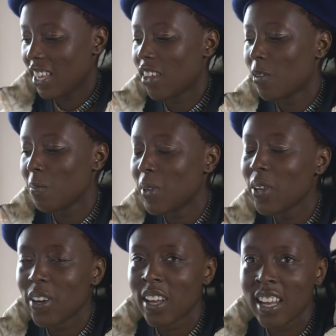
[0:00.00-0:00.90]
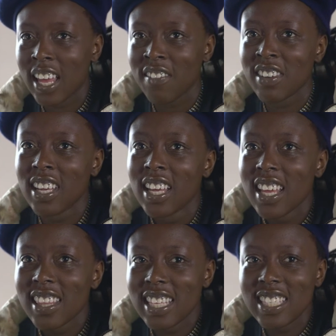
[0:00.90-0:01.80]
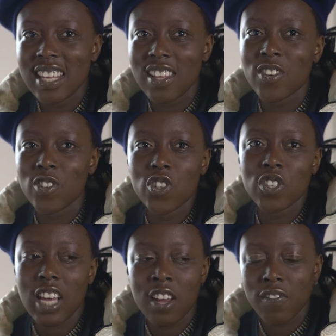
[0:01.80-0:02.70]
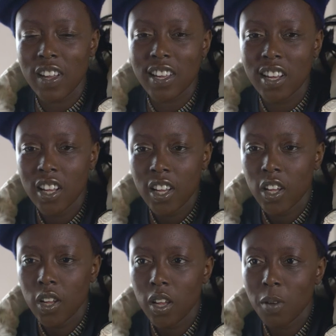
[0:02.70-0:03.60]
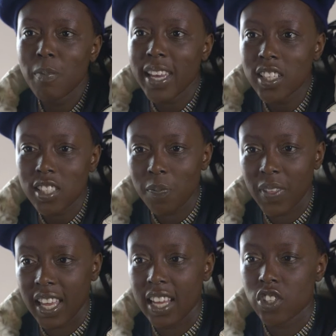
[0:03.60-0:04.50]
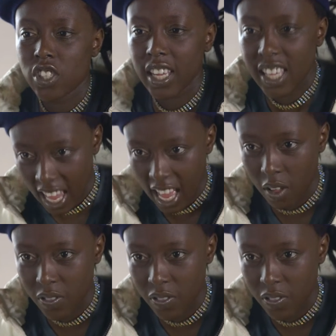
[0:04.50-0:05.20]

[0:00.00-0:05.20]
like a computer, like having the internet that you can just kind of like make something and just like get out